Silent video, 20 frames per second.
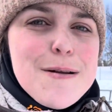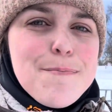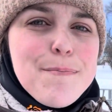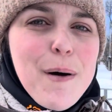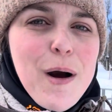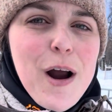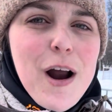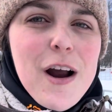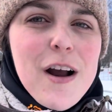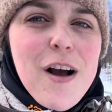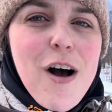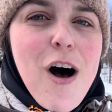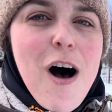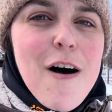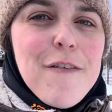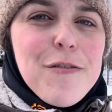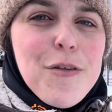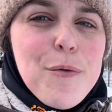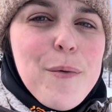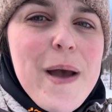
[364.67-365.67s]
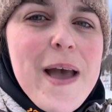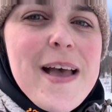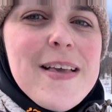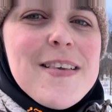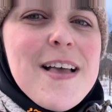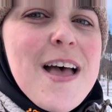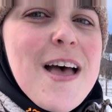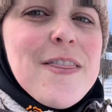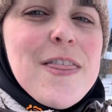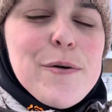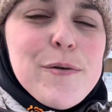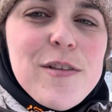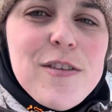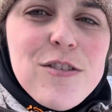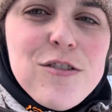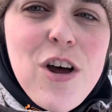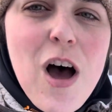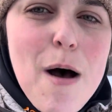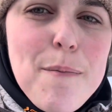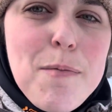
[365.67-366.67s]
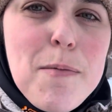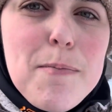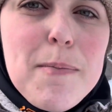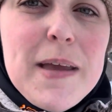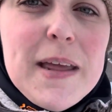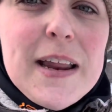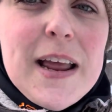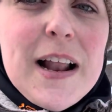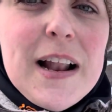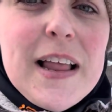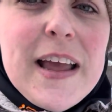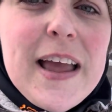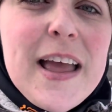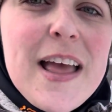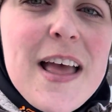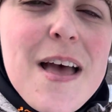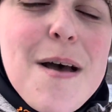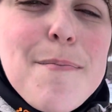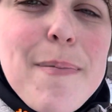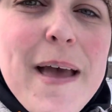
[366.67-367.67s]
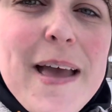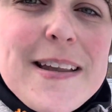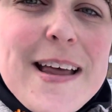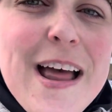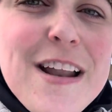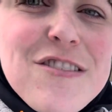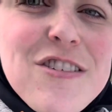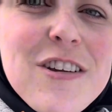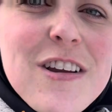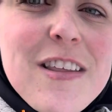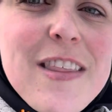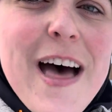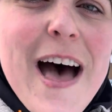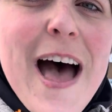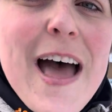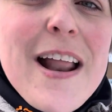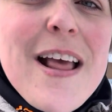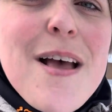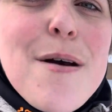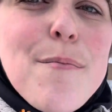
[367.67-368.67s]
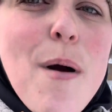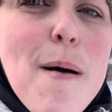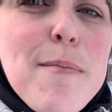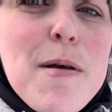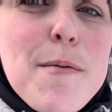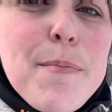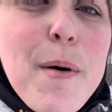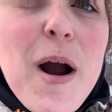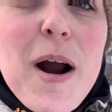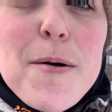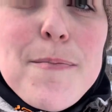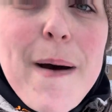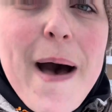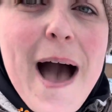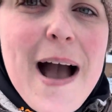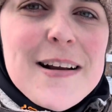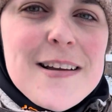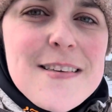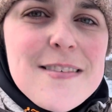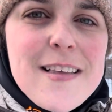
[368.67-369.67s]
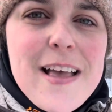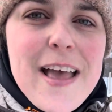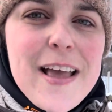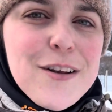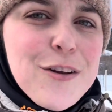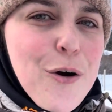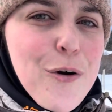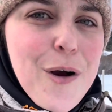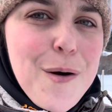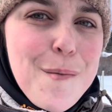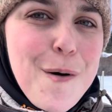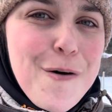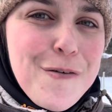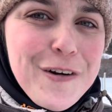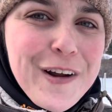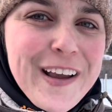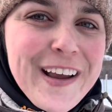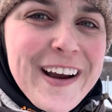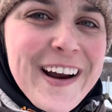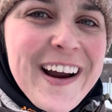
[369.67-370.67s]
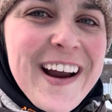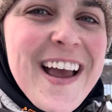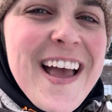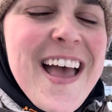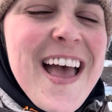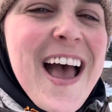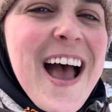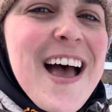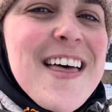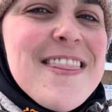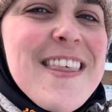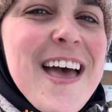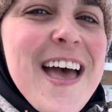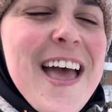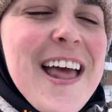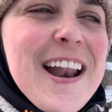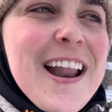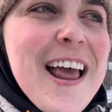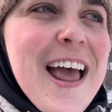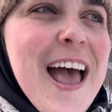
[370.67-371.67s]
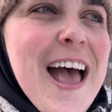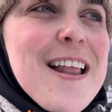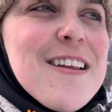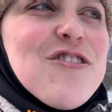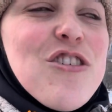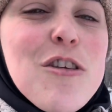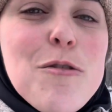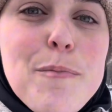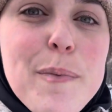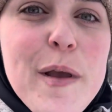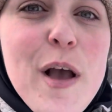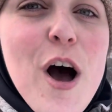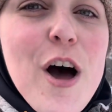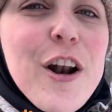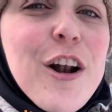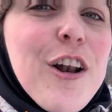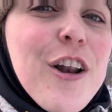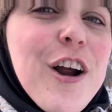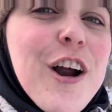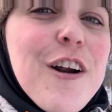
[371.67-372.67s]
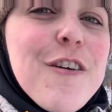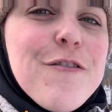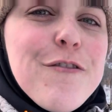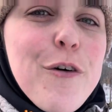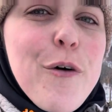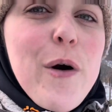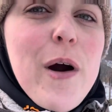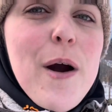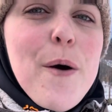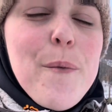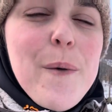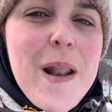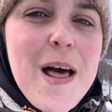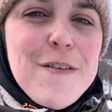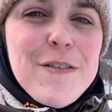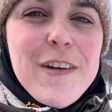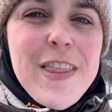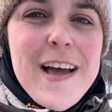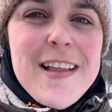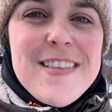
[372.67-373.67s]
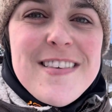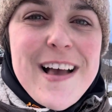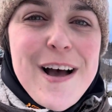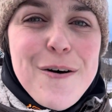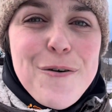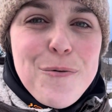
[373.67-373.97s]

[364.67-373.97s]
bark off the ways, they would stop immediately, pay attention to that, probably bark back to say, don't come over here, and just be on alert for whatever that sound